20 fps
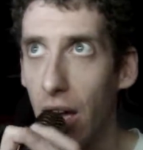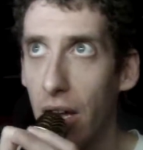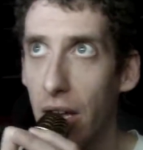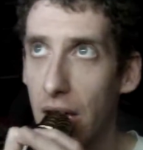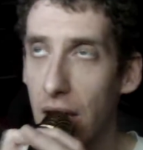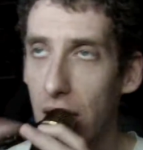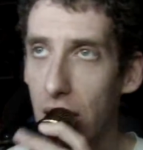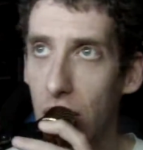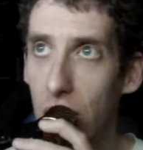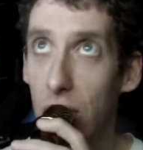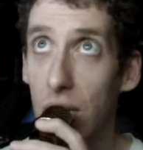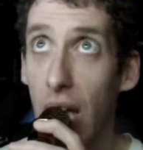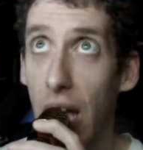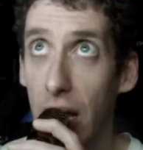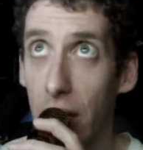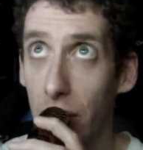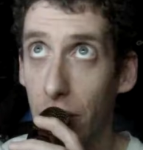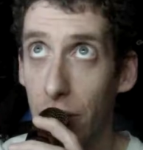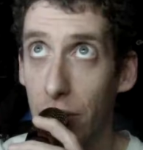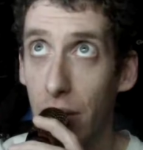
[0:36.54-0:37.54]

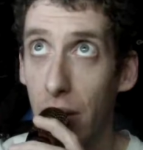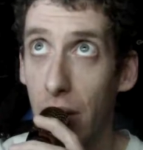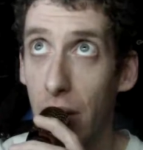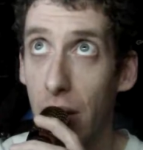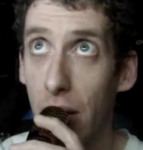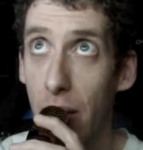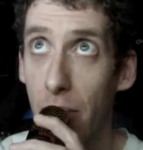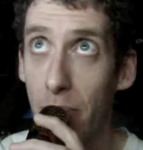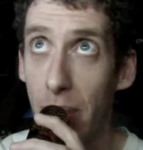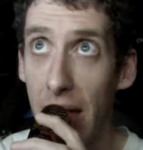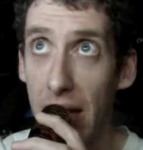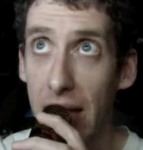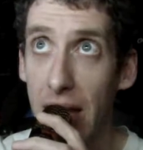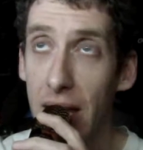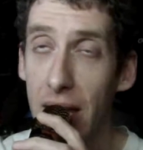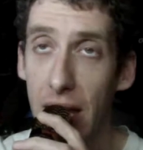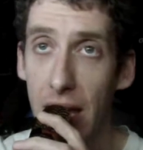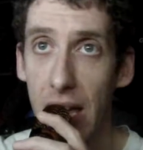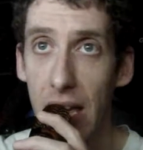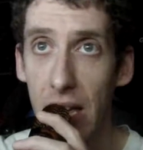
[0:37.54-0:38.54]
entitled
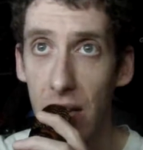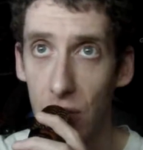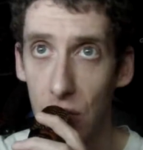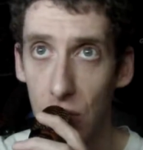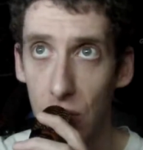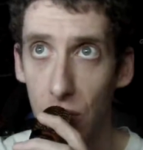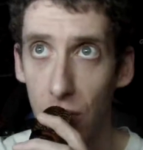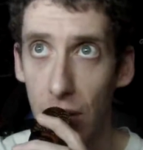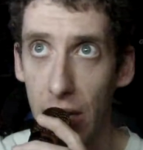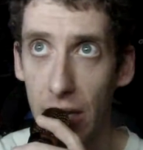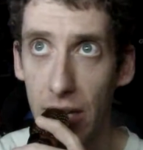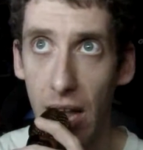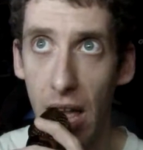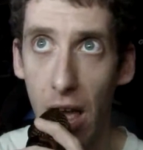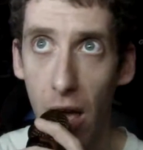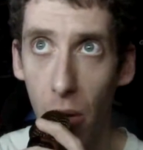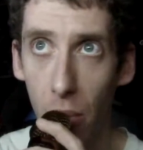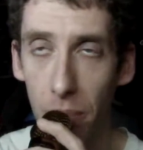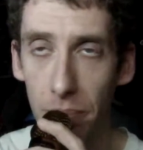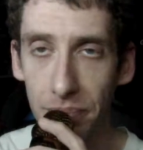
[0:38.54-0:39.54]
Making History.
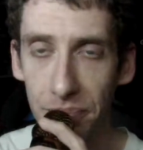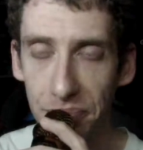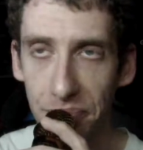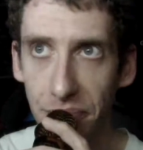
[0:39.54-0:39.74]
Now,